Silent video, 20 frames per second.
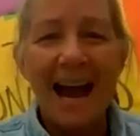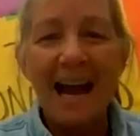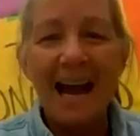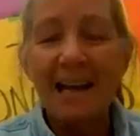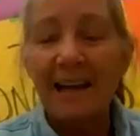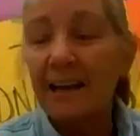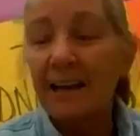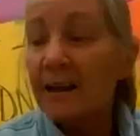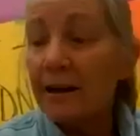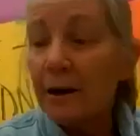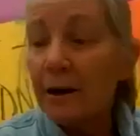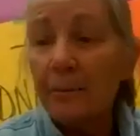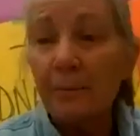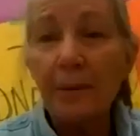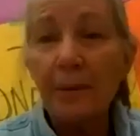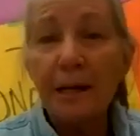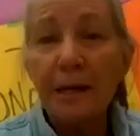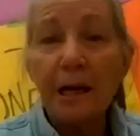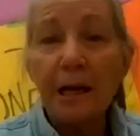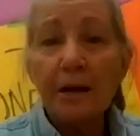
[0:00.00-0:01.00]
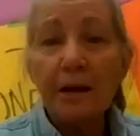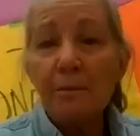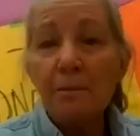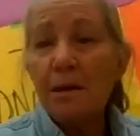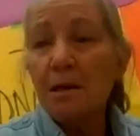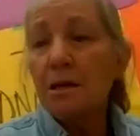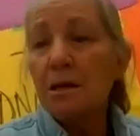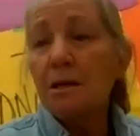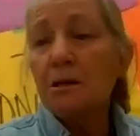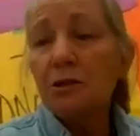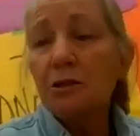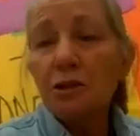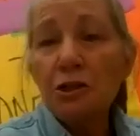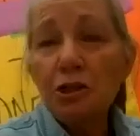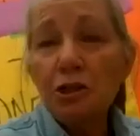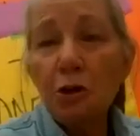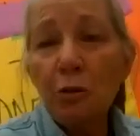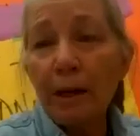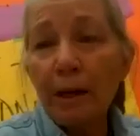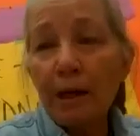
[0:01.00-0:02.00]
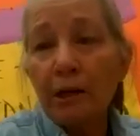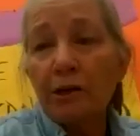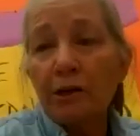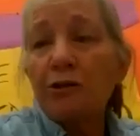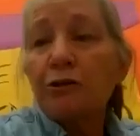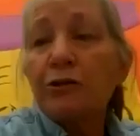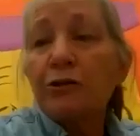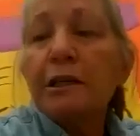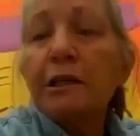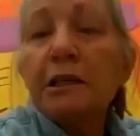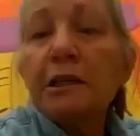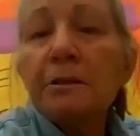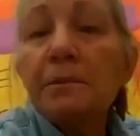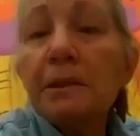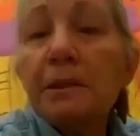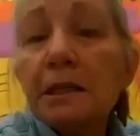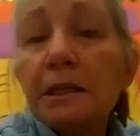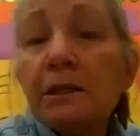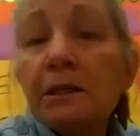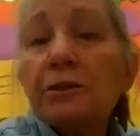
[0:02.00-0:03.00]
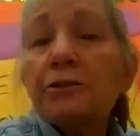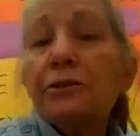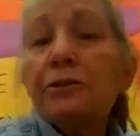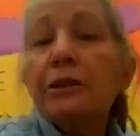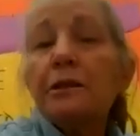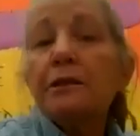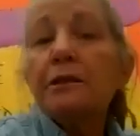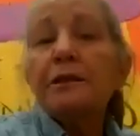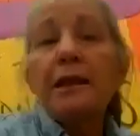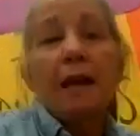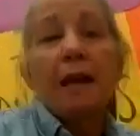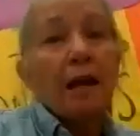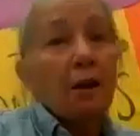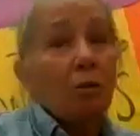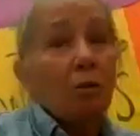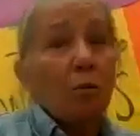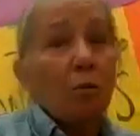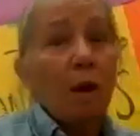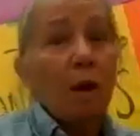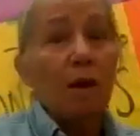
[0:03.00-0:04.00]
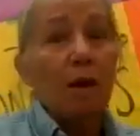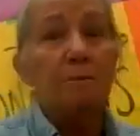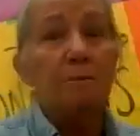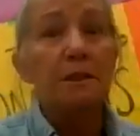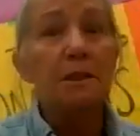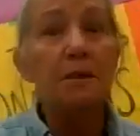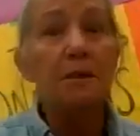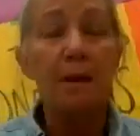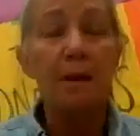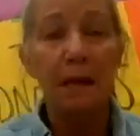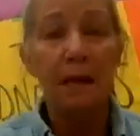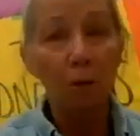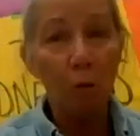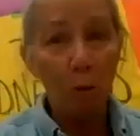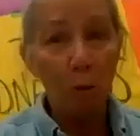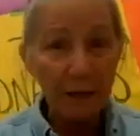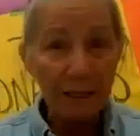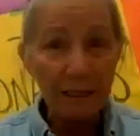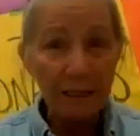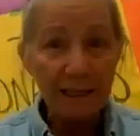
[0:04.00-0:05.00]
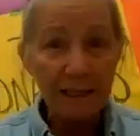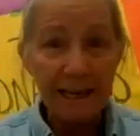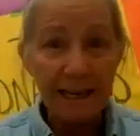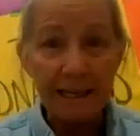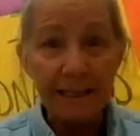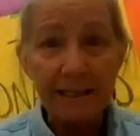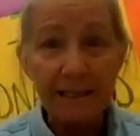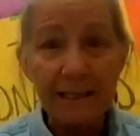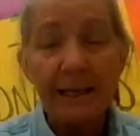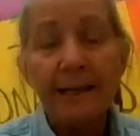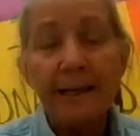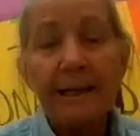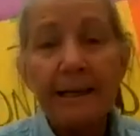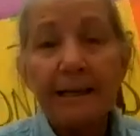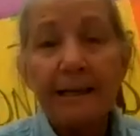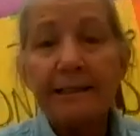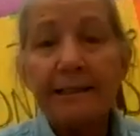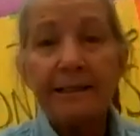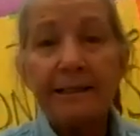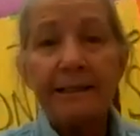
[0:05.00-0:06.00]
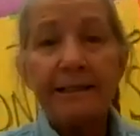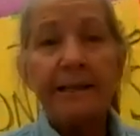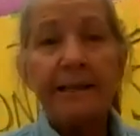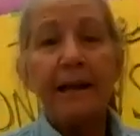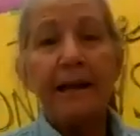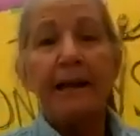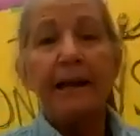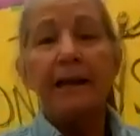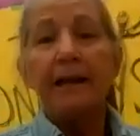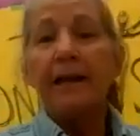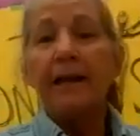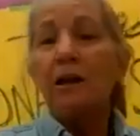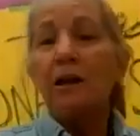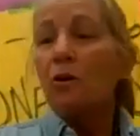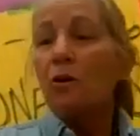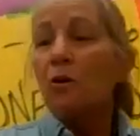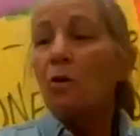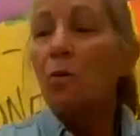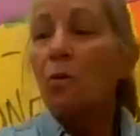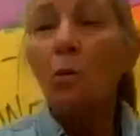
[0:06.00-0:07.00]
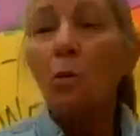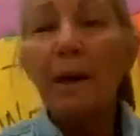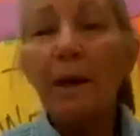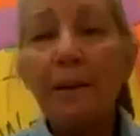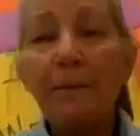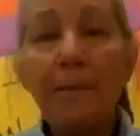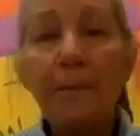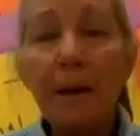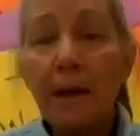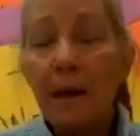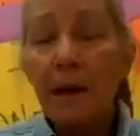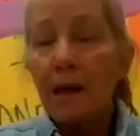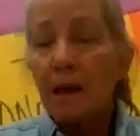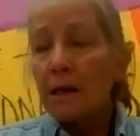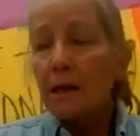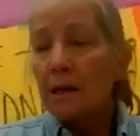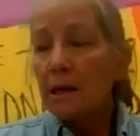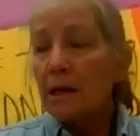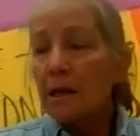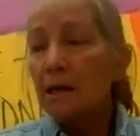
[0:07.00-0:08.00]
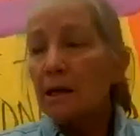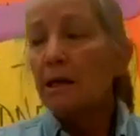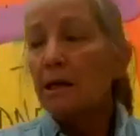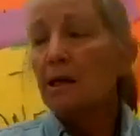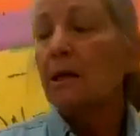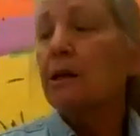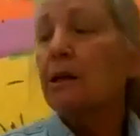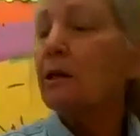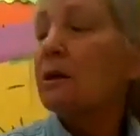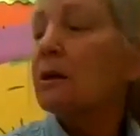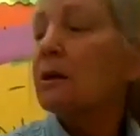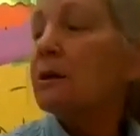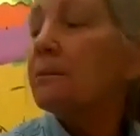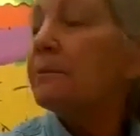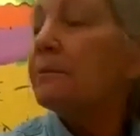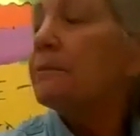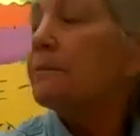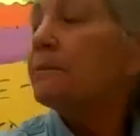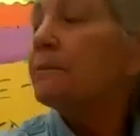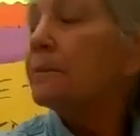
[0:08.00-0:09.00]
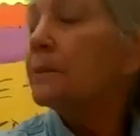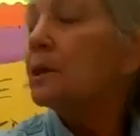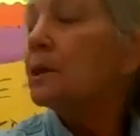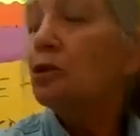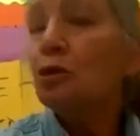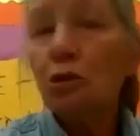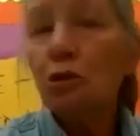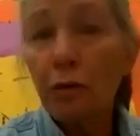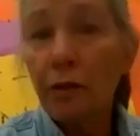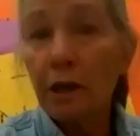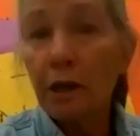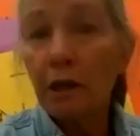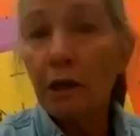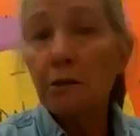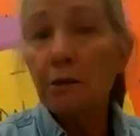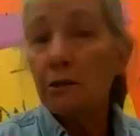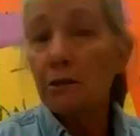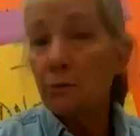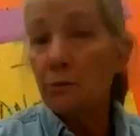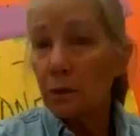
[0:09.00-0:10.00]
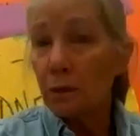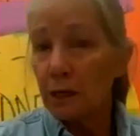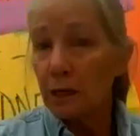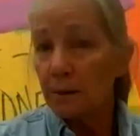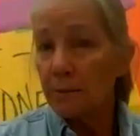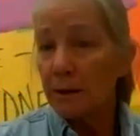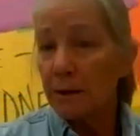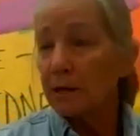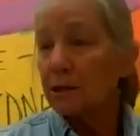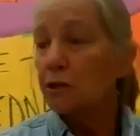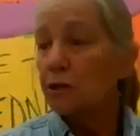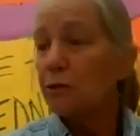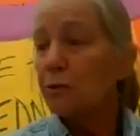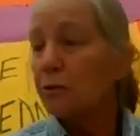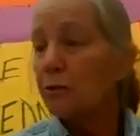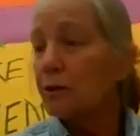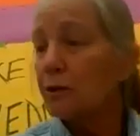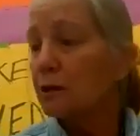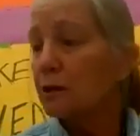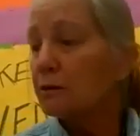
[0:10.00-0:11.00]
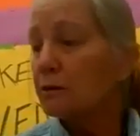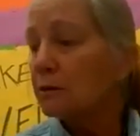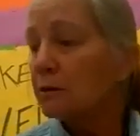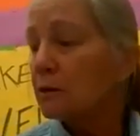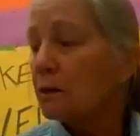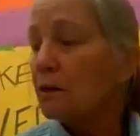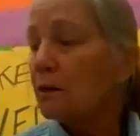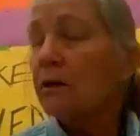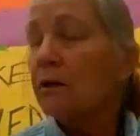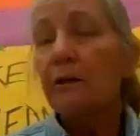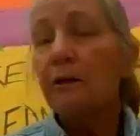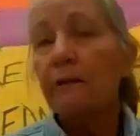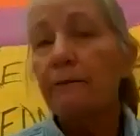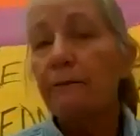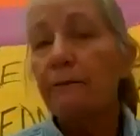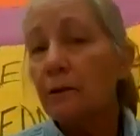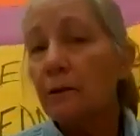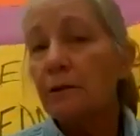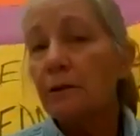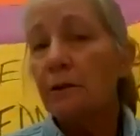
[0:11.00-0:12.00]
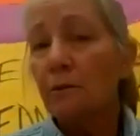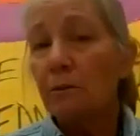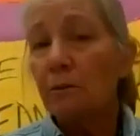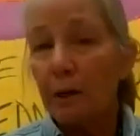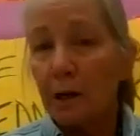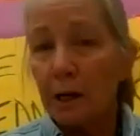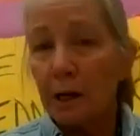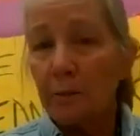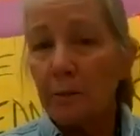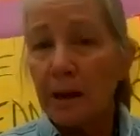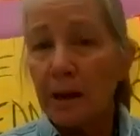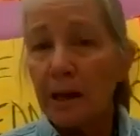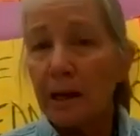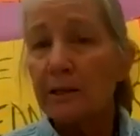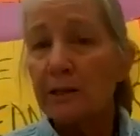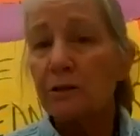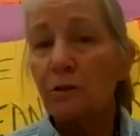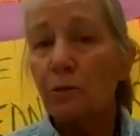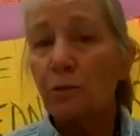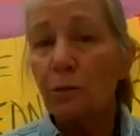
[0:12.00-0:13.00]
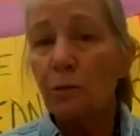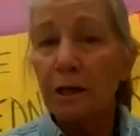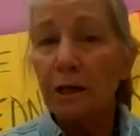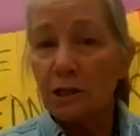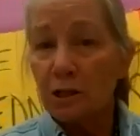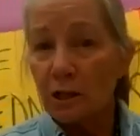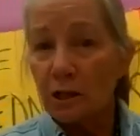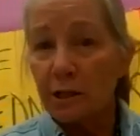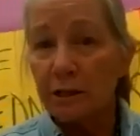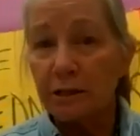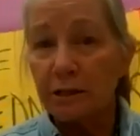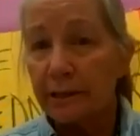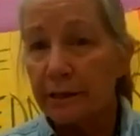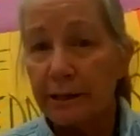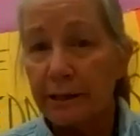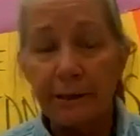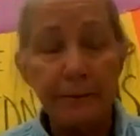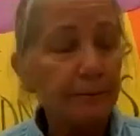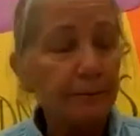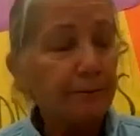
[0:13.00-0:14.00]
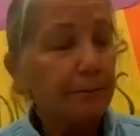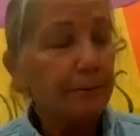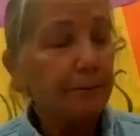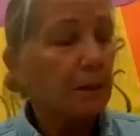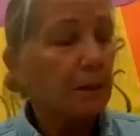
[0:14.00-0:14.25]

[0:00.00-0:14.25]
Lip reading: Hi, my name is Joanna Treese, Mrs. Treese, and welcome to Make It Wednesdays. Today we made two things, and we're going to make two things. The first thing we're going to make is a ring toss game.